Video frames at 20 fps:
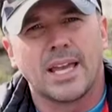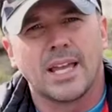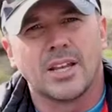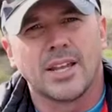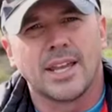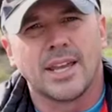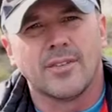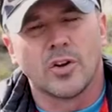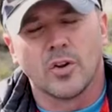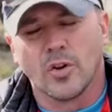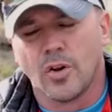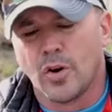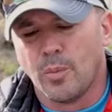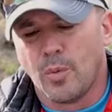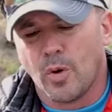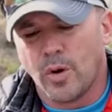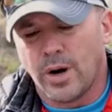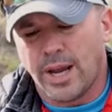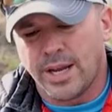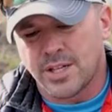end to give it a little
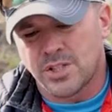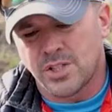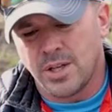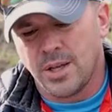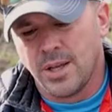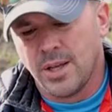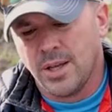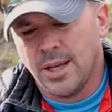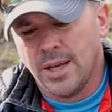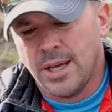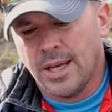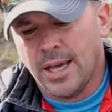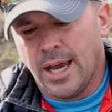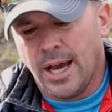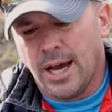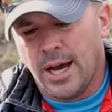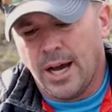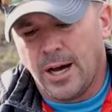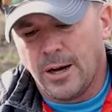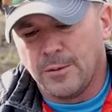more action.
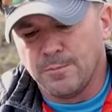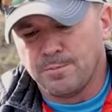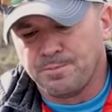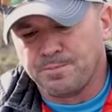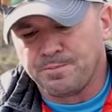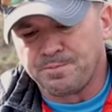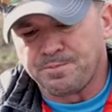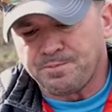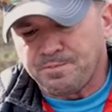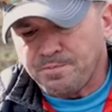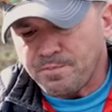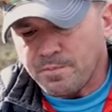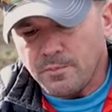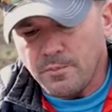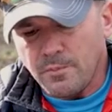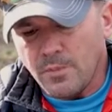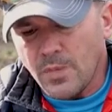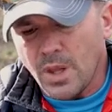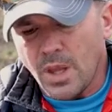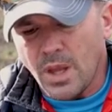Um,
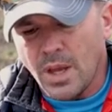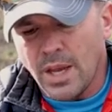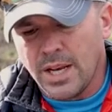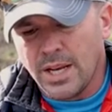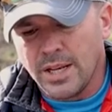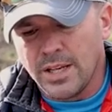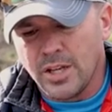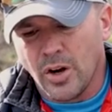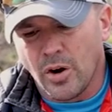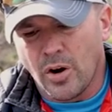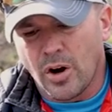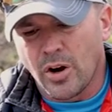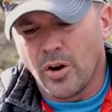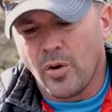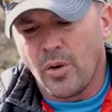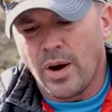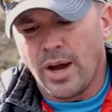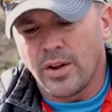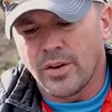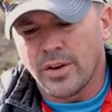and you know I'll
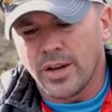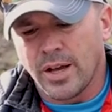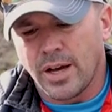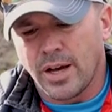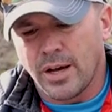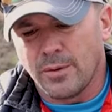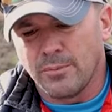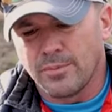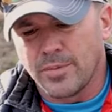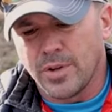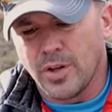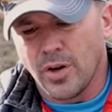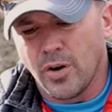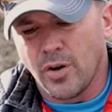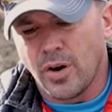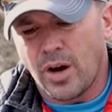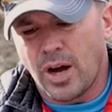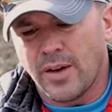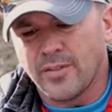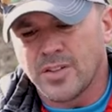go out. Um, you
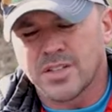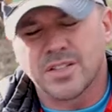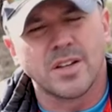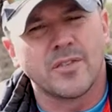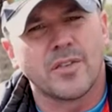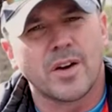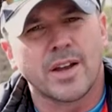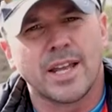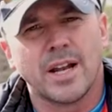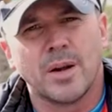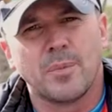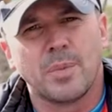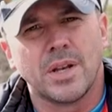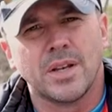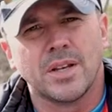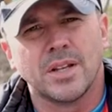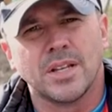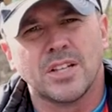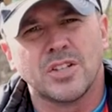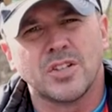know, obviously if I get up
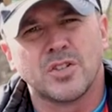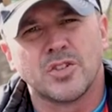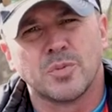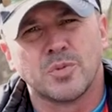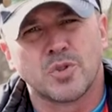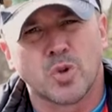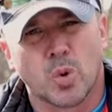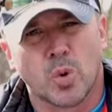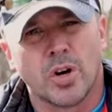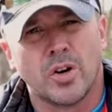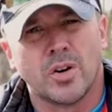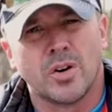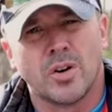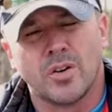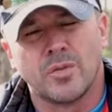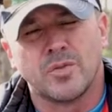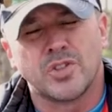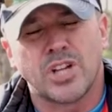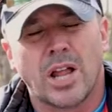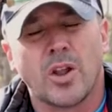in, in shorter
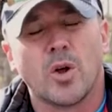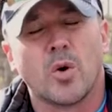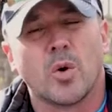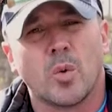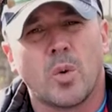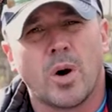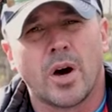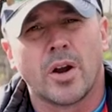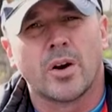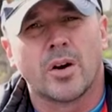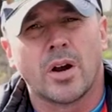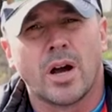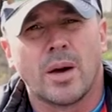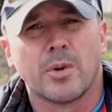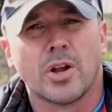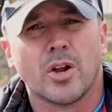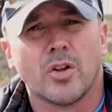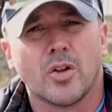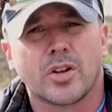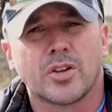or shallower water, I'm
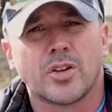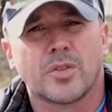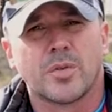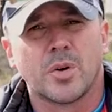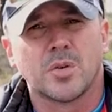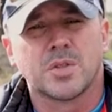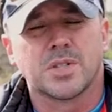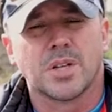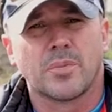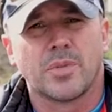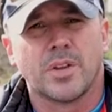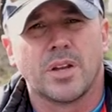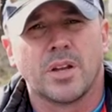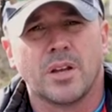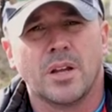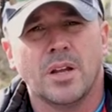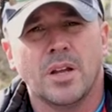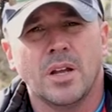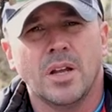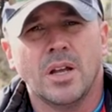going to look to throw
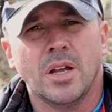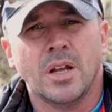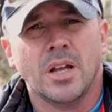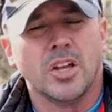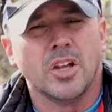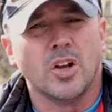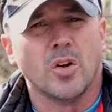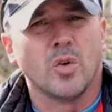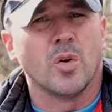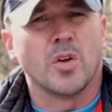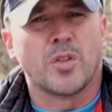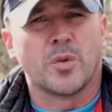something, you know,